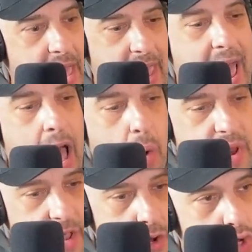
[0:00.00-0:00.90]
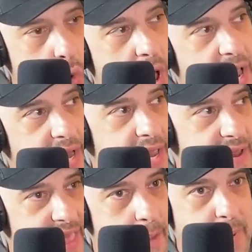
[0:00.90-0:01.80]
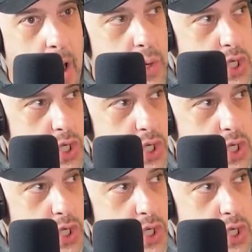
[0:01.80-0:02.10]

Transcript: and how it intertwined in that power